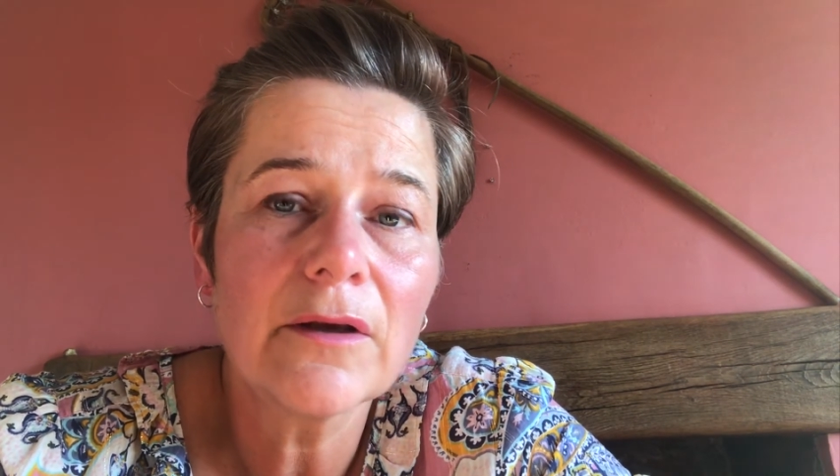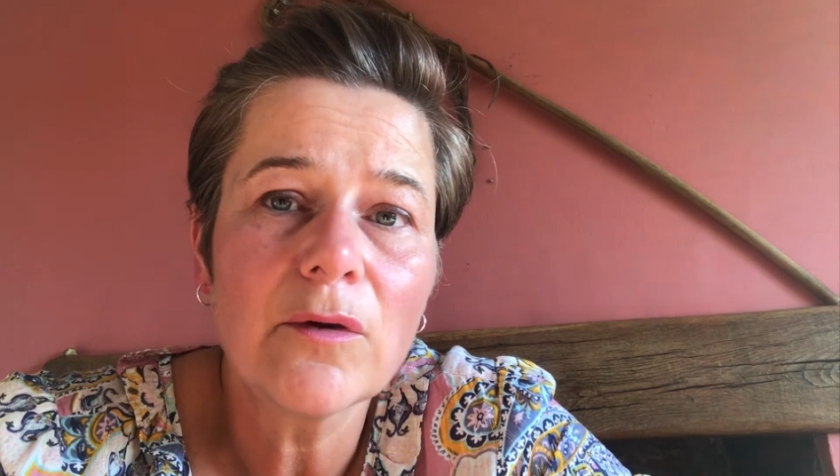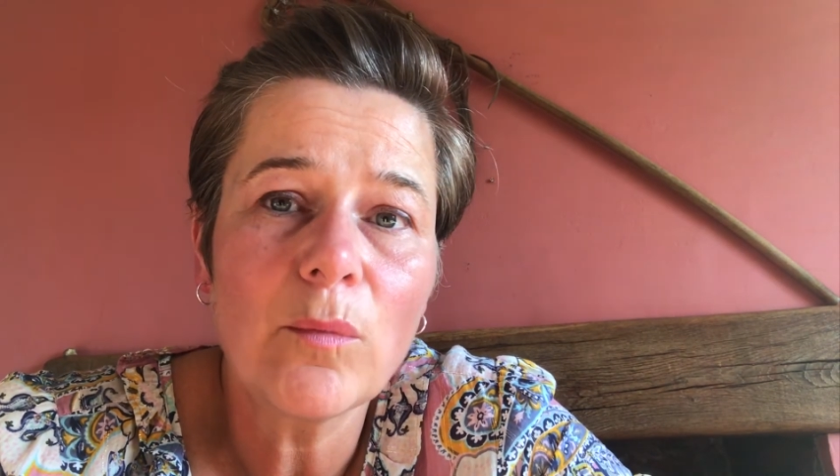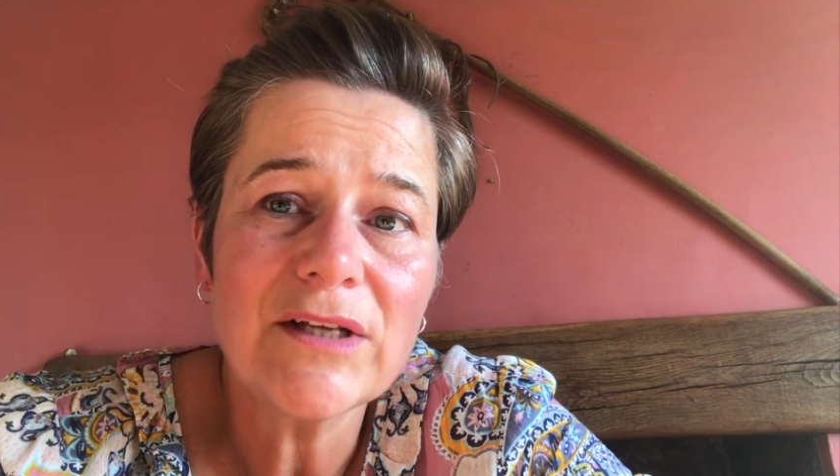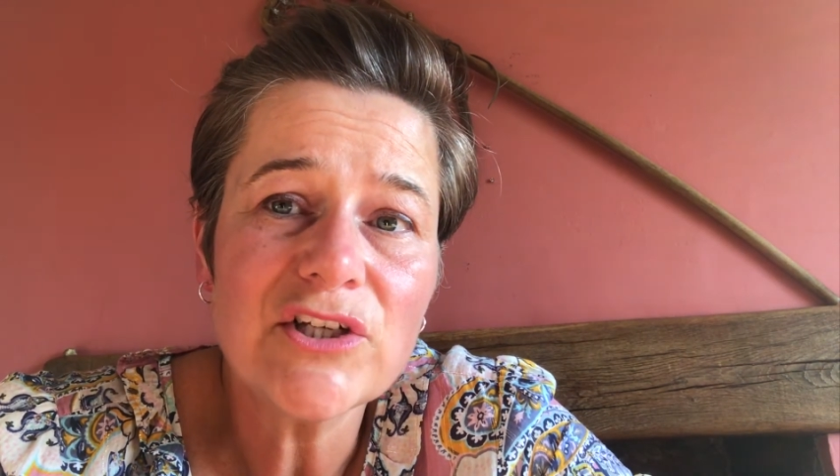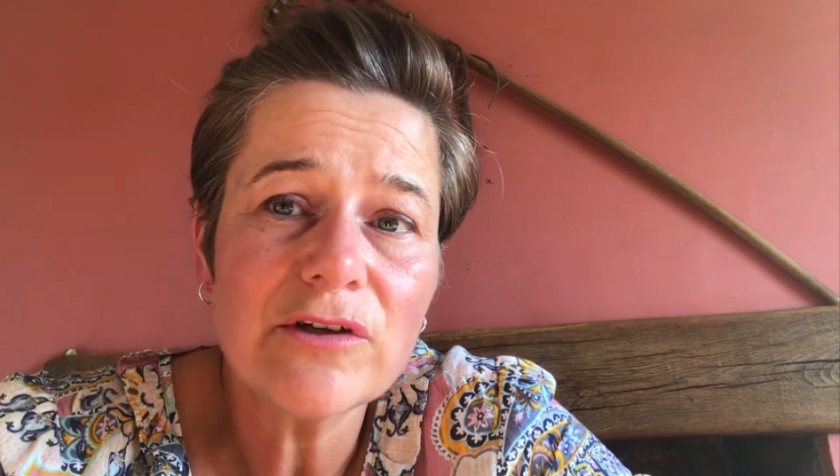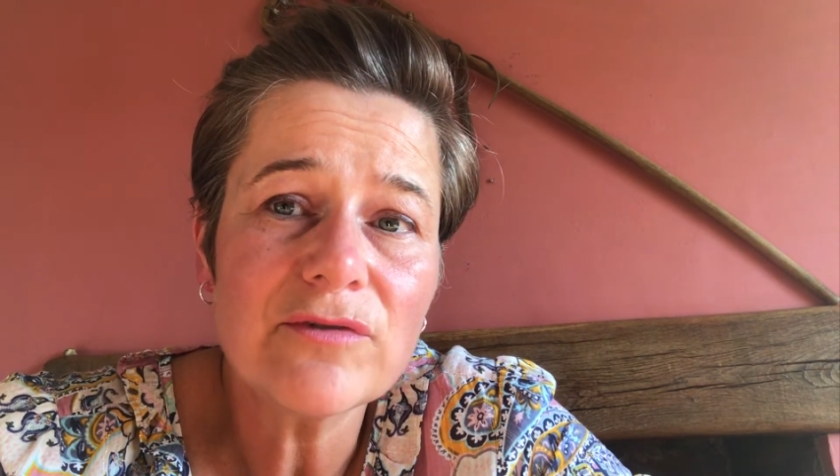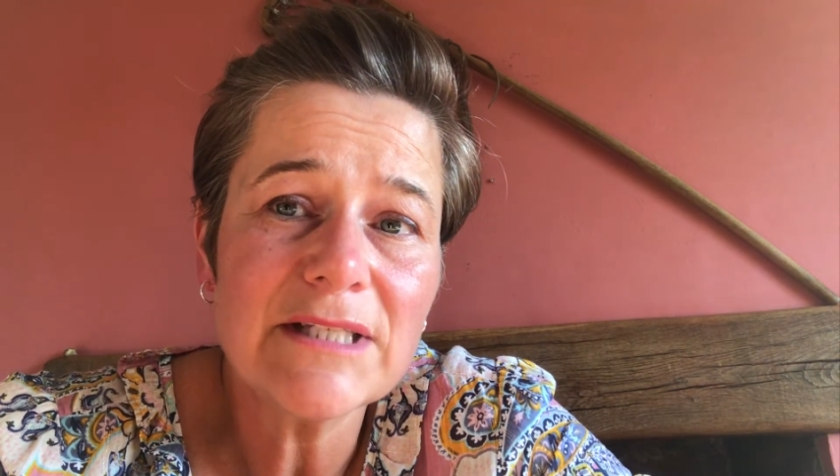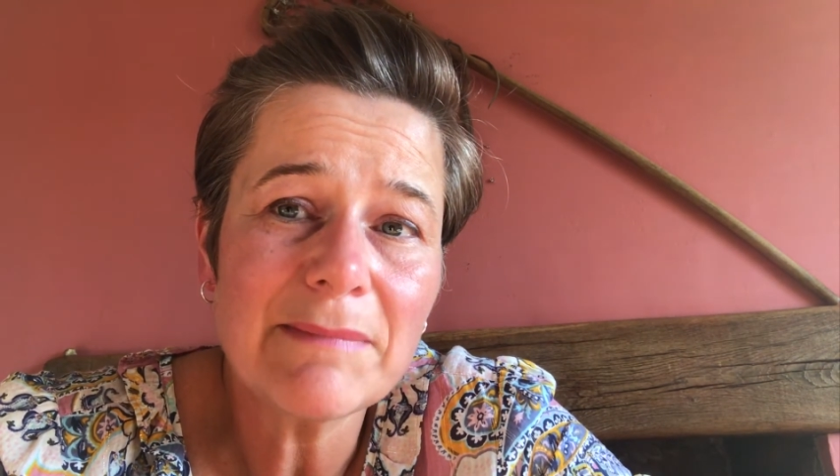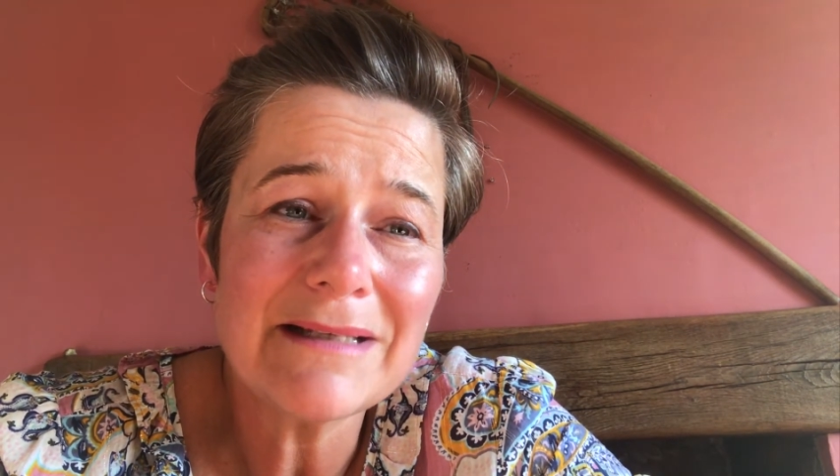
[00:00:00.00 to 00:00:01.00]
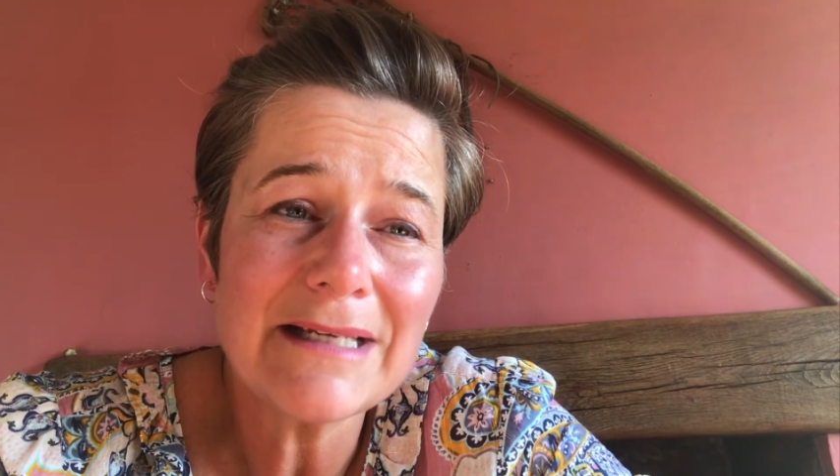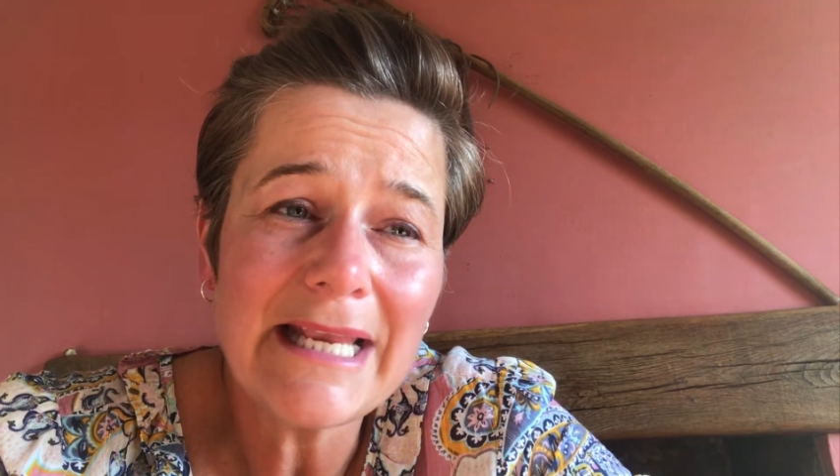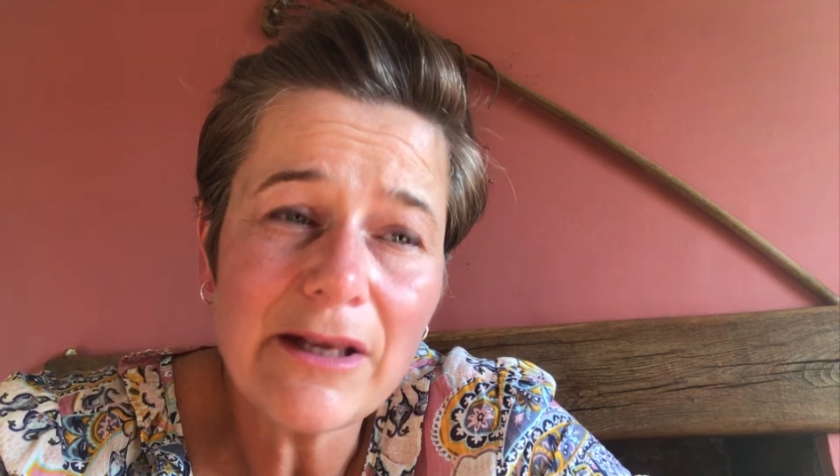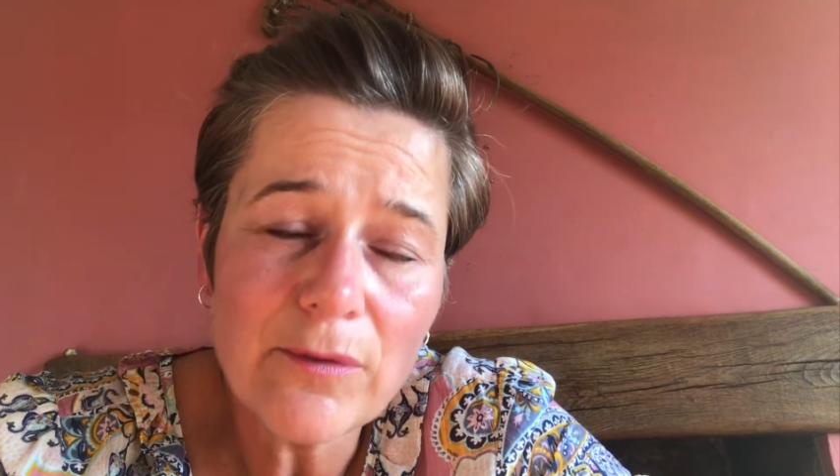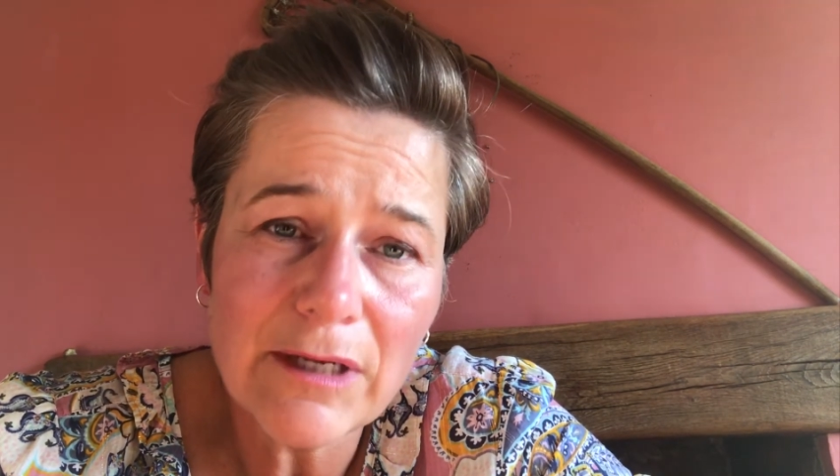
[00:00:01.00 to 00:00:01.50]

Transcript: When children spend an equal